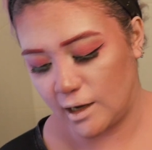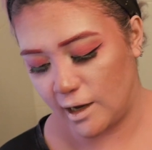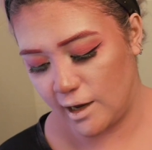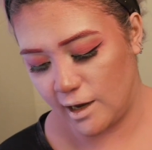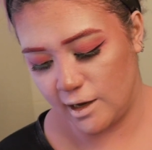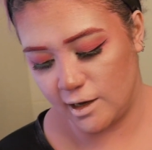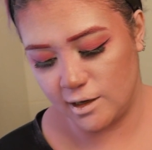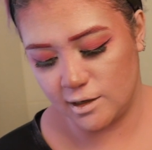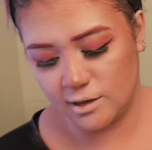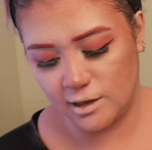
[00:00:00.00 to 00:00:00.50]

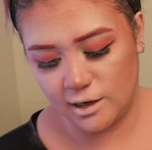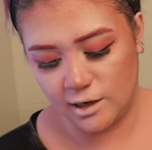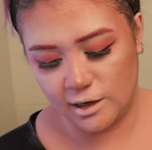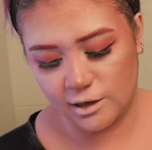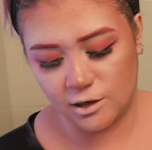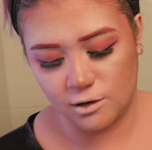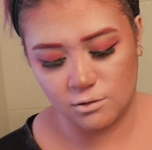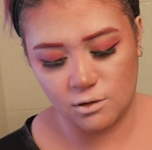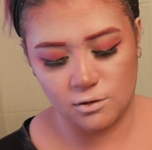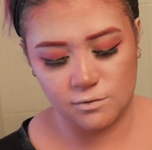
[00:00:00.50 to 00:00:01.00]
And then I
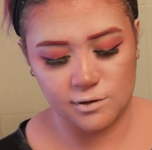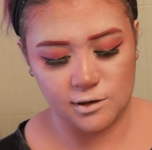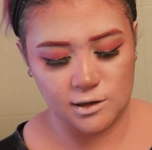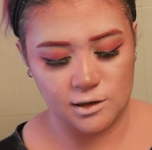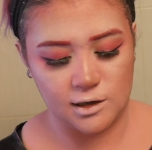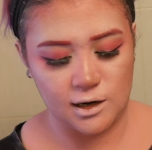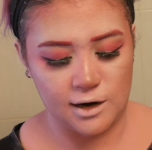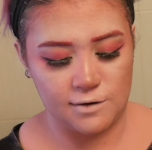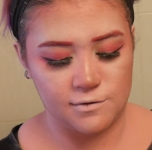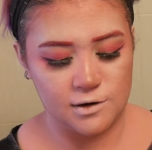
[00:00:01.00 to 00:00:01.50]
go
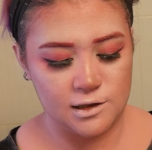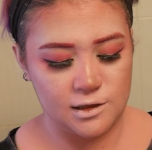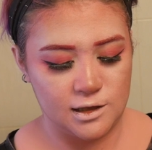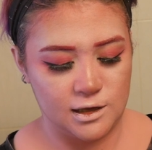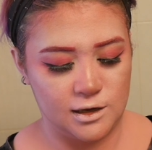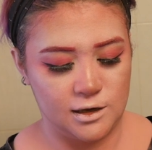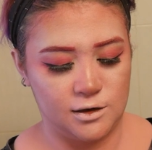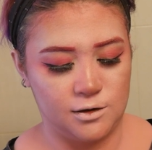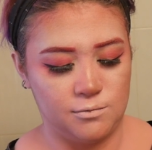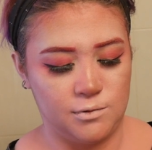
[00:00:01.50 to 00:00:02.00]
over
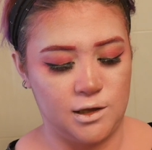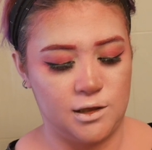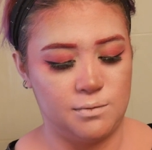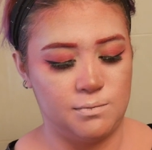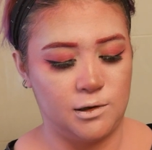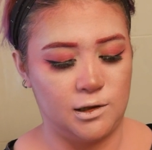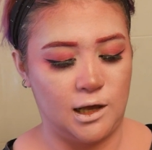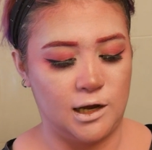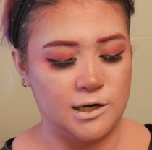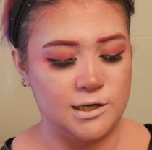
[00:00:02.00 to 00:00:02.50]
everything with
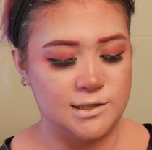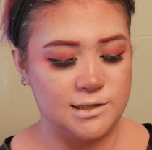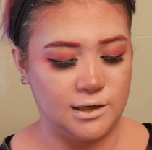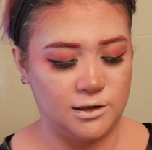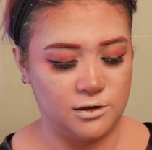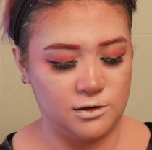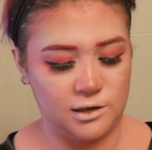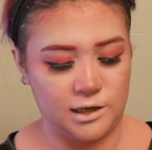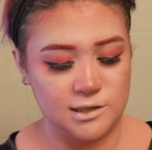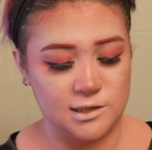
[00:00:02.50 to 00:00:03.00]

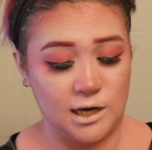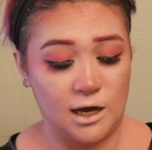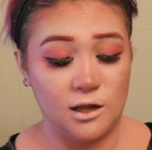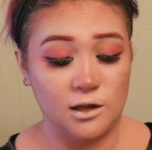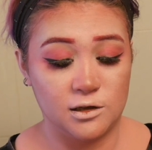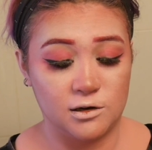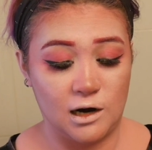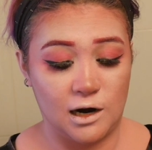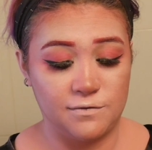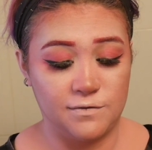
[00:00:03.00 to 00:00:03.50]
Milani Lights
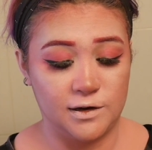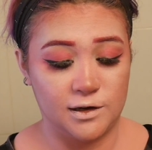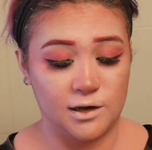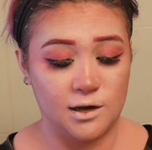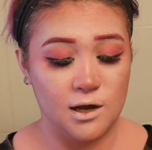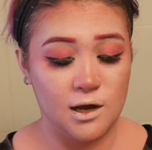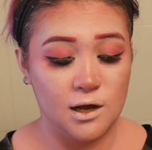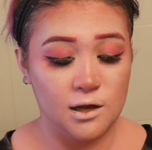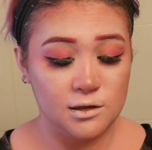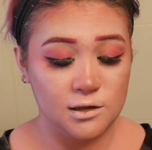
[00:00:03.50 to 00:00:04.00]
Holographic
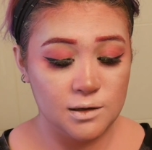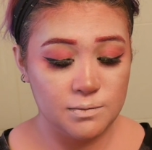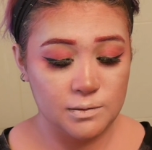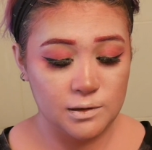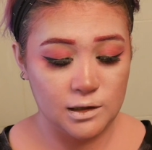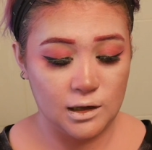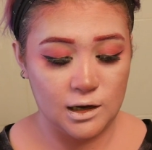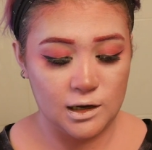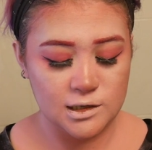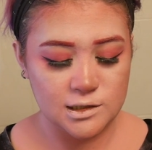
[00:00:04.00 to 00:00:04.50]
Lip
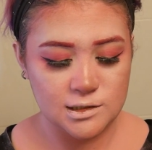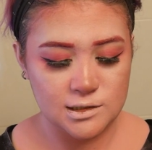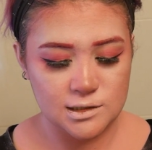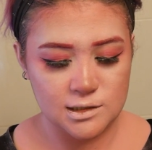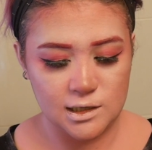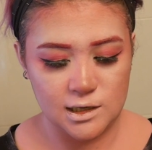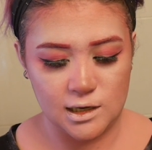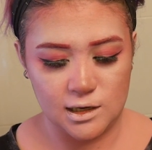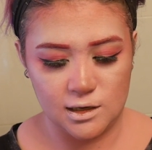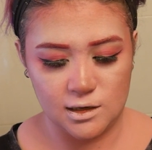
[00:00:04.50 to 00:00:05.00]

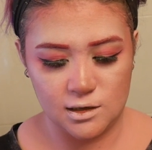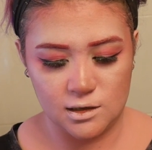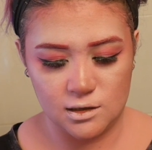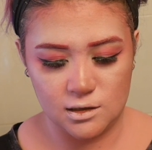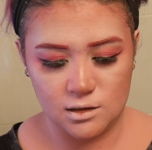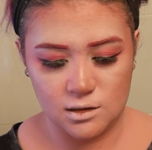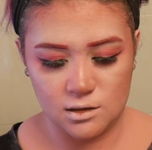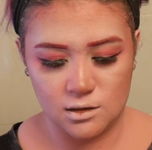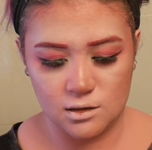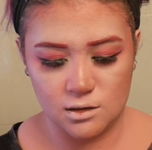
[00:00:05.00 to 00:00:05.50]
Gloss
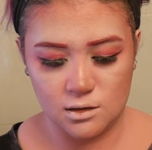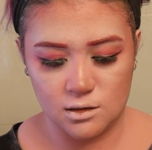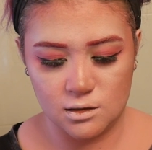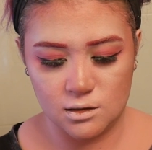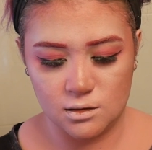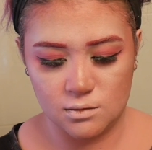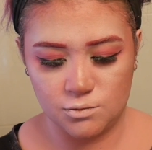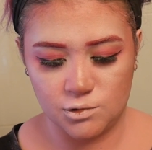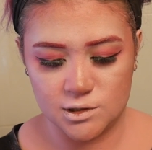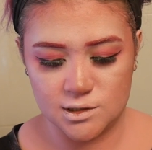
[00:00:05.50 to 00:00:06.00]

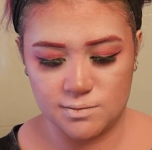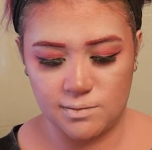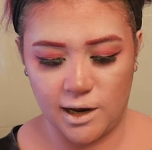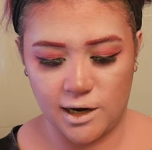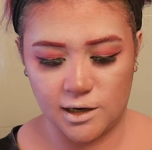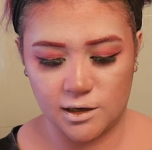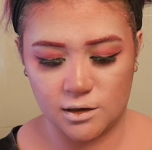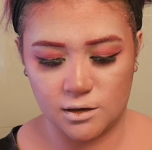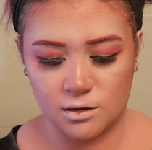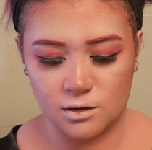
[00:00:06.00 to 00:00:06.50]
in
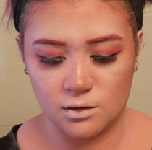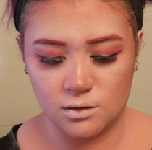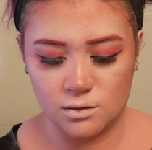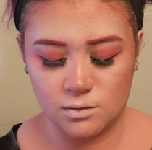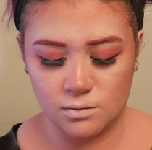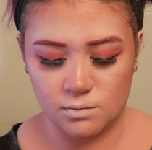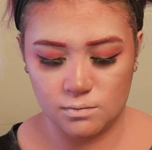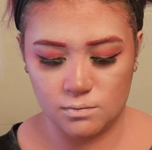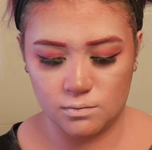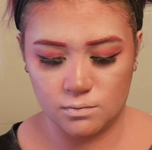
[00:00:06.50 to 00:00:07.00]
Prismatic
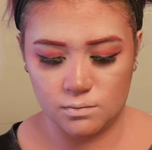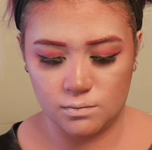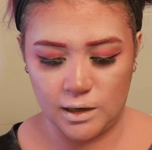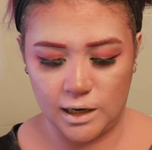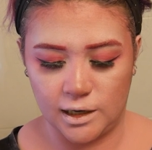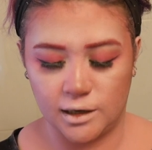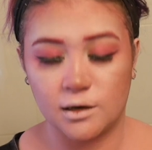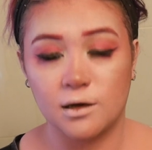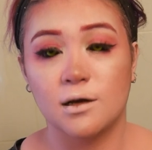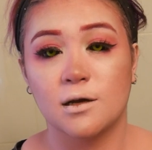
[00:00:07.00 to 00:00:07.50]

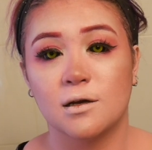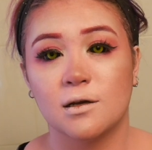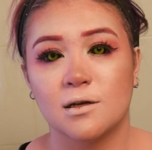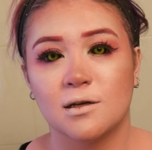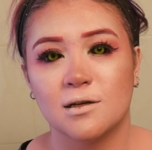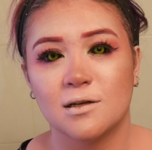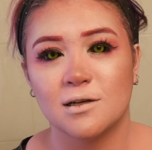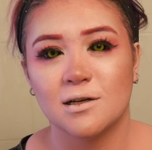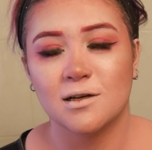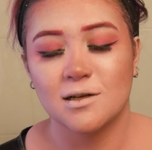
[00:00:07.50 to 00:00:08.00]
Pink.
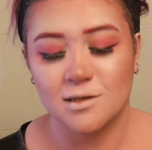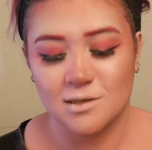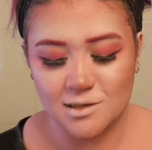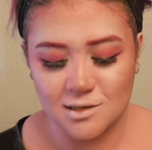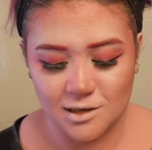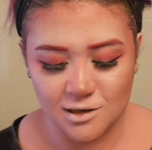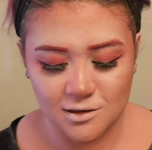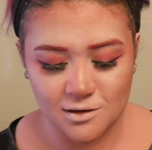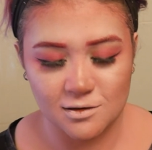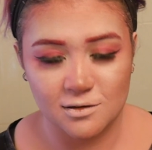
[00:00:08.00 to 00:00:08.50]

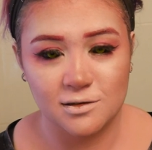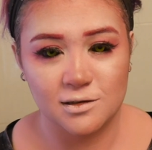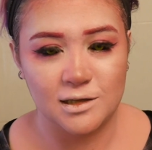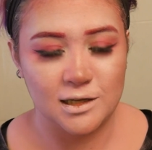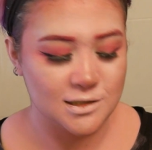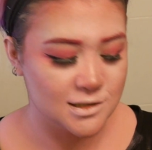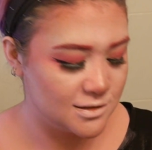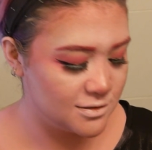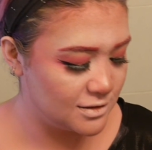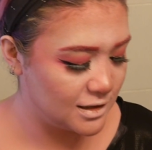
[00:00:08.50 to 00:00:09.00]
So
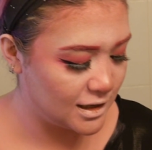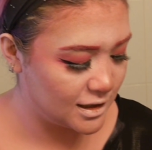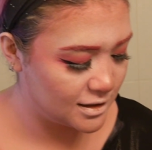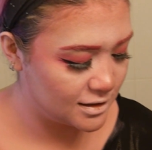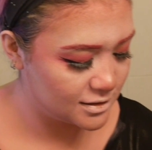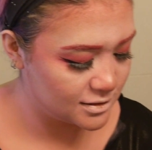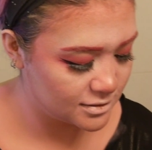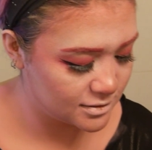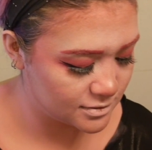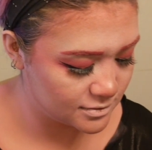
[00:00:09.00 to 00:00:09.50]
let's do that.